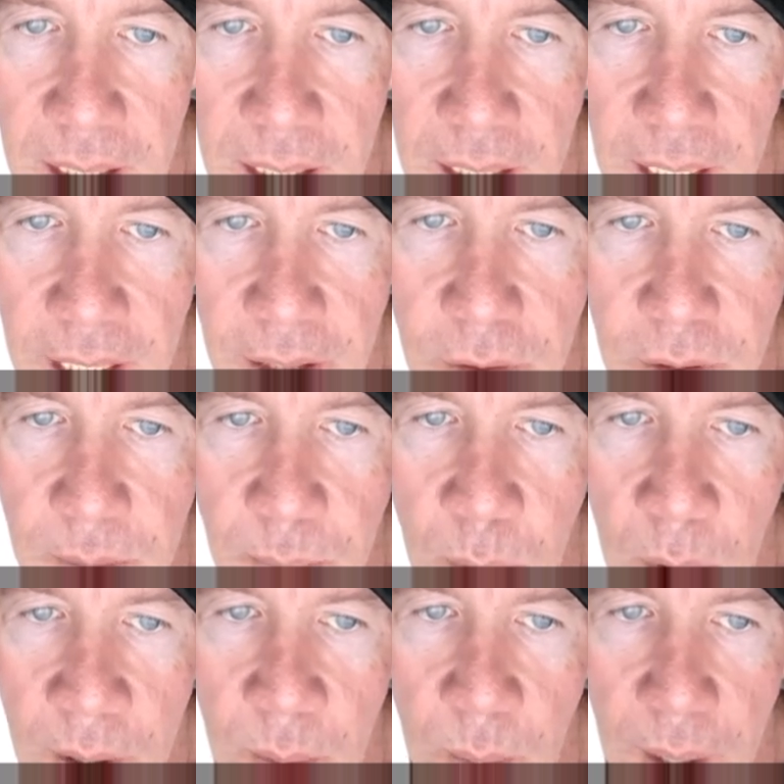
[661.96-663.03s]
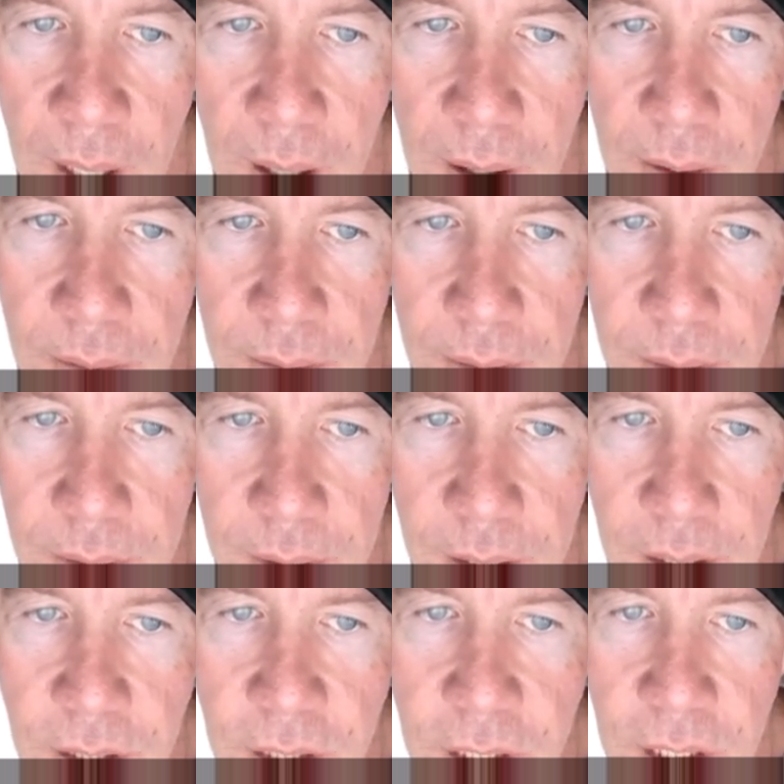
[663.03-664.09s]
like there's a point where
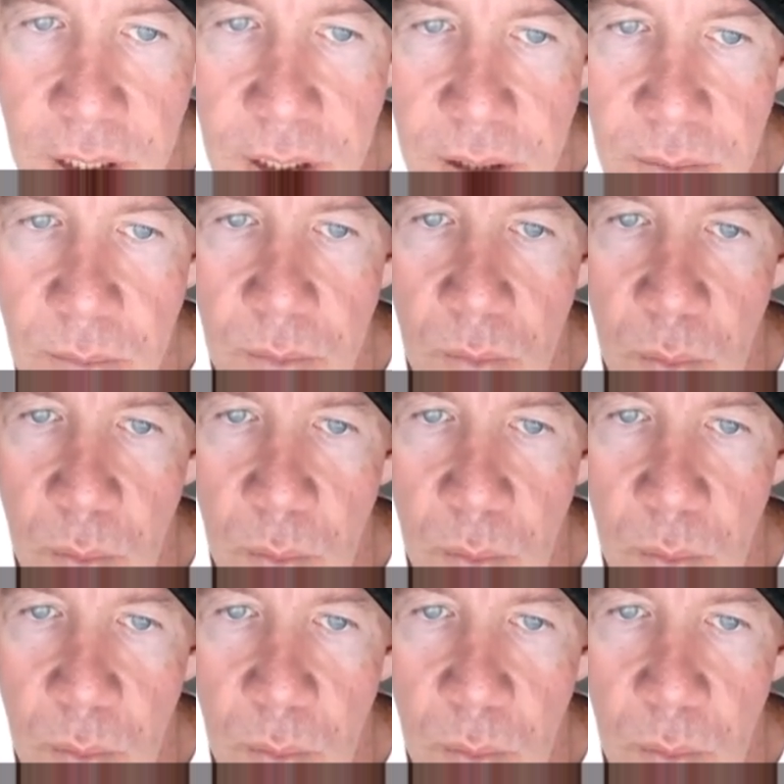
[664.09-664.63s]
it's just